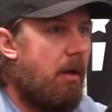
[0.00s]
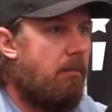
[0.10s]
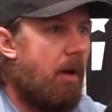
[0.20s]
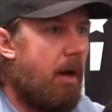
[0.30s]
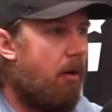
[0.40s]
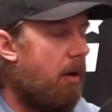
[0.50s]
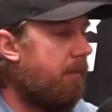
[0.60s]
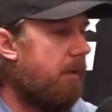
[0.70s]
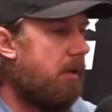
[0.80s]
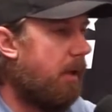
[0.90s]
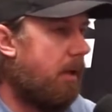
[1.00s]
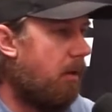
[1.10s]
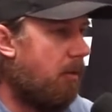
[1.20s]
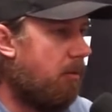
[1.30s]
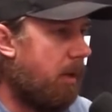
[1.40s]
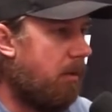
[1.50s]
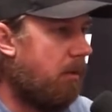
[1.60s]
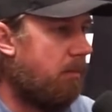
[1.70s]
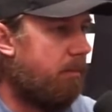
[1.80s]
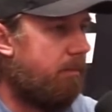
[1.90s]
my office, like, in my
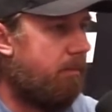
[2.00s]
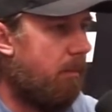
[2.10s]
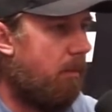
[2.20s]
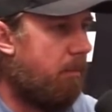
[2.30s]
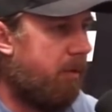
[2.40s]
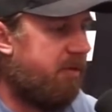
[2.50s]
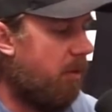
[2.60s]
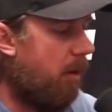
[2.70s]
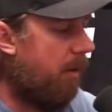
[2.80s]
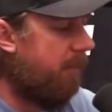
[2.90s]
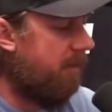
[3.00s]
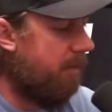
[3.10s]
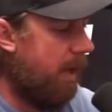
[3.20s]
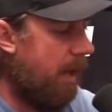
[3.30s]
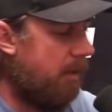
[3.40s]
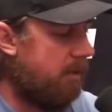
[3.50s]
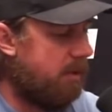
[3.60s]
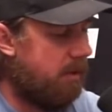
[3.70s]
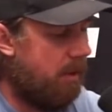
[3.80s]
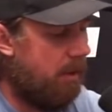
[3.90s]
little personal office at my
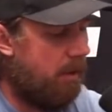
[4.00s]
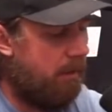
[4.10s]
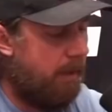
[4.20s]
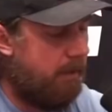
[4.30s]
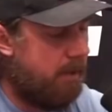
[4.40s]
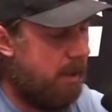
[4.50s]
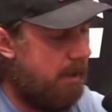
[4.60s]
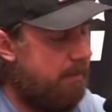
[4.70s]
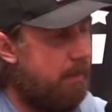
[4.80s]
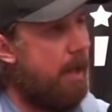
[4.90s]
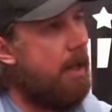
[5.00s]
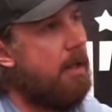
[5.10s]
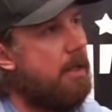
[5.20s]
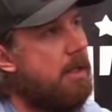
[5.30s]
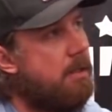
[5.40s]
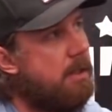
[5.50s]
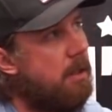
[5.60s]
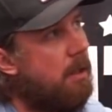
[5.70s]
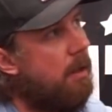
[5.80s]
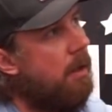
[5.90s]
house at the time,
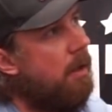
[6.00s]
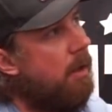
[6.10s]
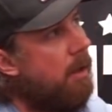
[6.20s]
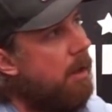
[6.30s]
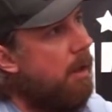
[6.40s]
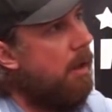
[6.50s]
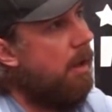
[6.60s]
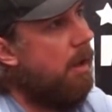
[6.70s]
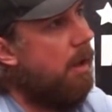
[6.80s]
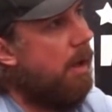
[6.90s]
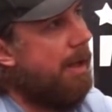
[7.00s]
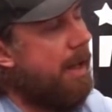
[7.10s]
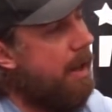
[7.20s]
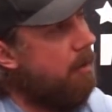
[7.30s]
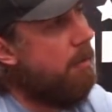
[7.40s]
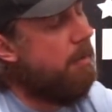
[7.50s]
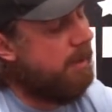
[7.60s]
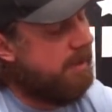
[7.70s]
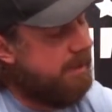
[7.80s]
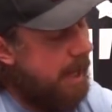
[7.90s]
and I can't
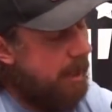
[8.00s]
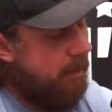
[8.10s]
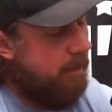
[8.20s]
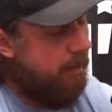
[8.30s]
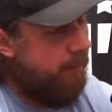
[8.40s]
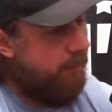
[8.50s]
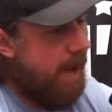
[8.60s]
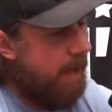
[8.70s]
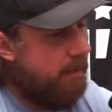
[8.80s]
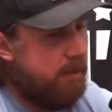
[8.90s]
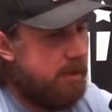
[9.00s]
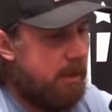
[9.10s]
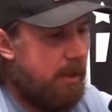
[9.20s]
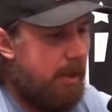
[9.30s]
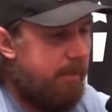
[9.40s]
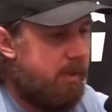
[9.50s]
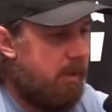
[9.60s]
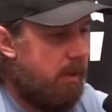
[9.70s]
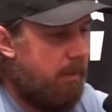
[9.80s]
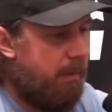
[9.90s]
remember exactly the factors that led up
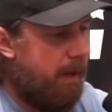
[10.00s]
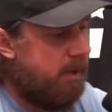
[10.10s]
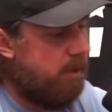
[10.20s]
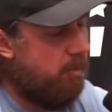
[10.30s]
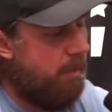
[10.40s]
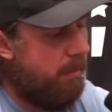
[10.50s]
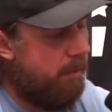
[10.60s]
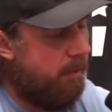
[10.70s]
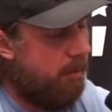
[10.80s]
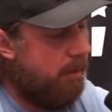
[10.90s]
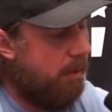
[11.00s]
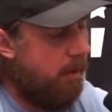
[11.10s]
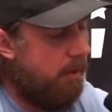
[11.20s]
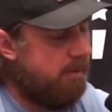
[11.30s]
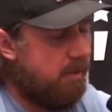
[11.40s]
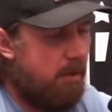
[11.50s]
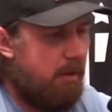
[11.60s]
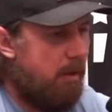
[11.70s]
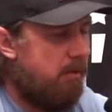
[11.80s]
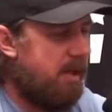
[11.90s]
to it, but I just remember, it
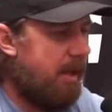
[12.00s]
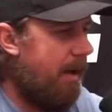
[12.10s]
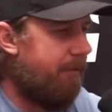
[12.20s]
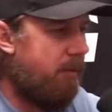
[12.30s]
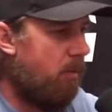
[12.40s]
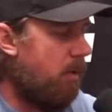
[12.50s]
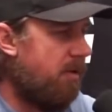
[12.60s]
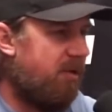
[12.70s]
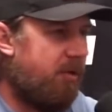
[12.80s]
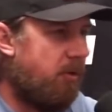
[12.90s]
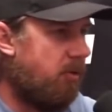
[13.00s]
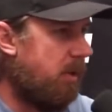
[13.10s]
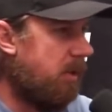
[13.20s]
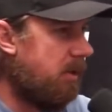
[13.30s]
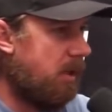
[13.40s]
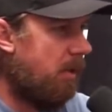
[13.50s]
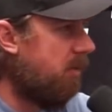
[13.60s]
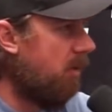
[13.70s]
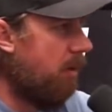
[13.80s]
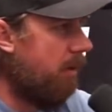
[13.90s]
was like after one of the surgeries, and I
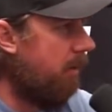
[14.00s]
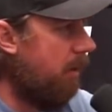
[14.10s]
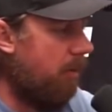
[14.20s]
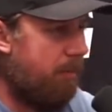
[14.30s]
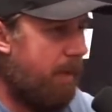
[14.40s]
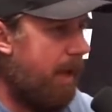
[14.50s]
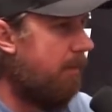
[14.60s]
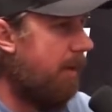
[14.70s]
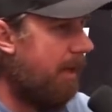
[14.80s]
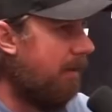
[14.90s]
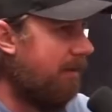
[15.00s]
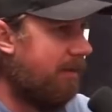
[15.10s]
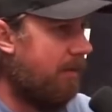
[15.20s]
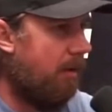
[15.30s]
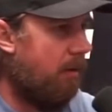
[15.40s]
was on, pain meds,